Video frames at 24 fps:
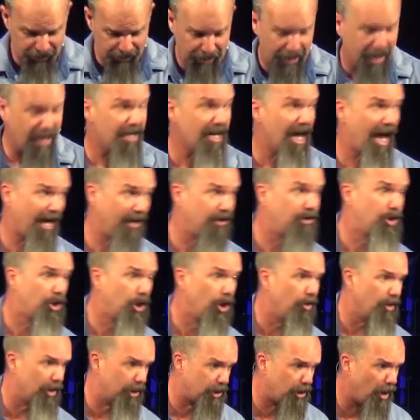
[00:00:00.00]
then you had
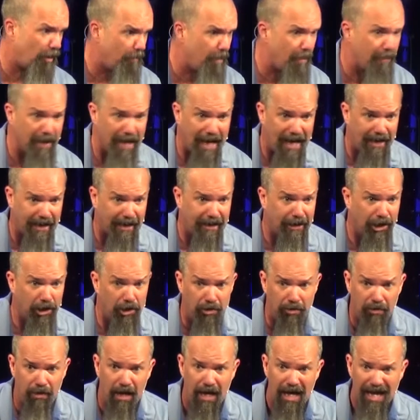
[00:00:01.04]
Judas. Y'all remember that
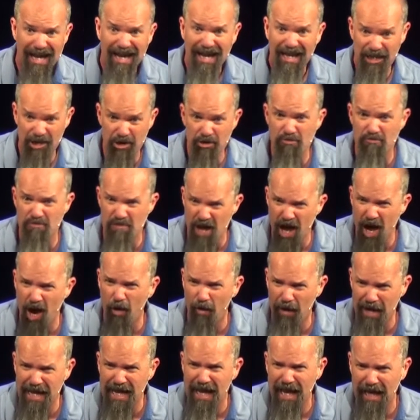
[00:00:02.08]
dude? You know
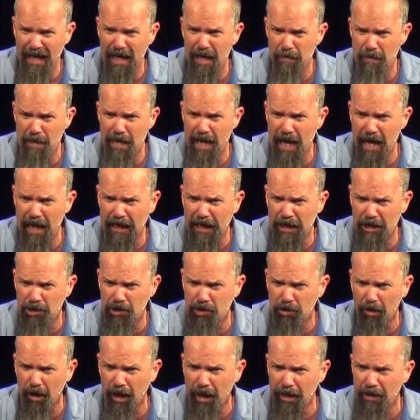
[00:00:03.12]
he had to be acting
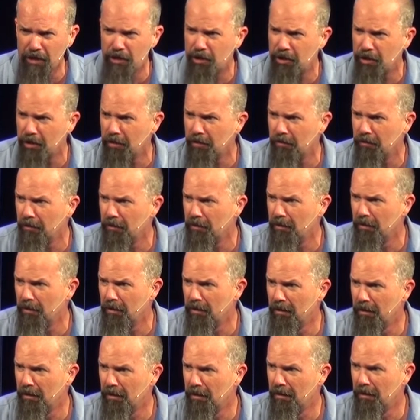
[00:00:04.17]
strange.
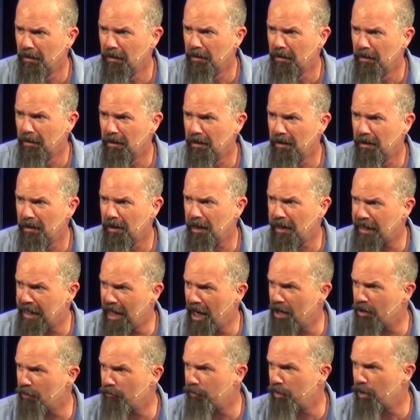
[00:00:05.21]
They
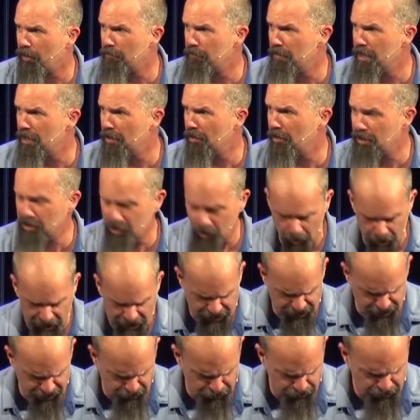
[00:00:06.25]
gather for the meal. He's already
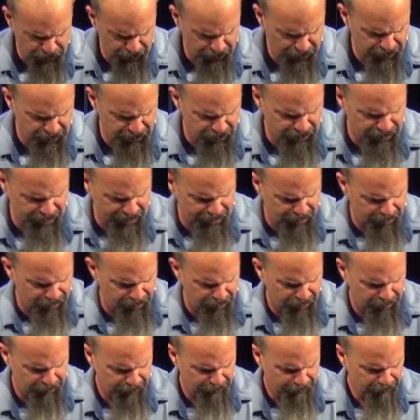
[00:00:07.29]
sold Jesus out.
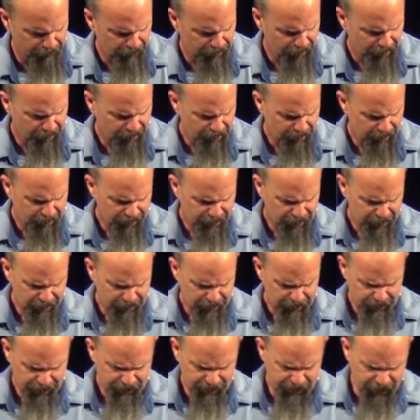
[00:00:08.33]

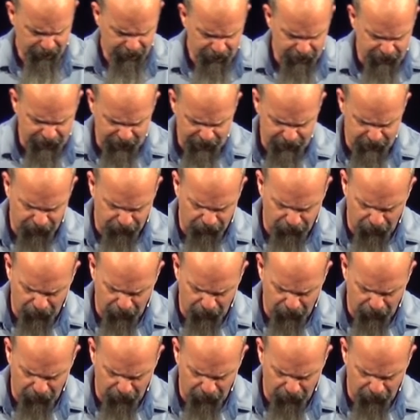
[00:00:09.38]
You see, these guys have